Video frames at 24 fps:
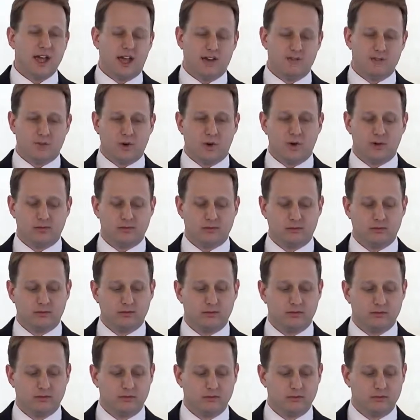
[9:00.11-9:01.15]
And for
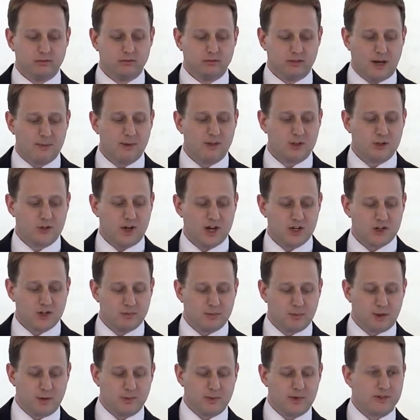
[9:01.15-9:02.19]

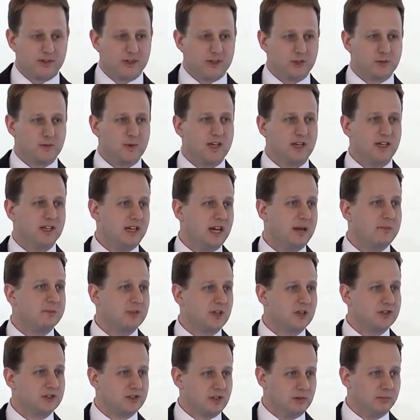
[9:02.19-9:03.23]
demonstration purposes, we can
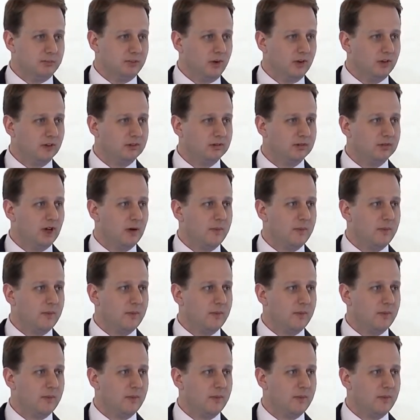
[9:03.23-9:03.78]
keep this simple,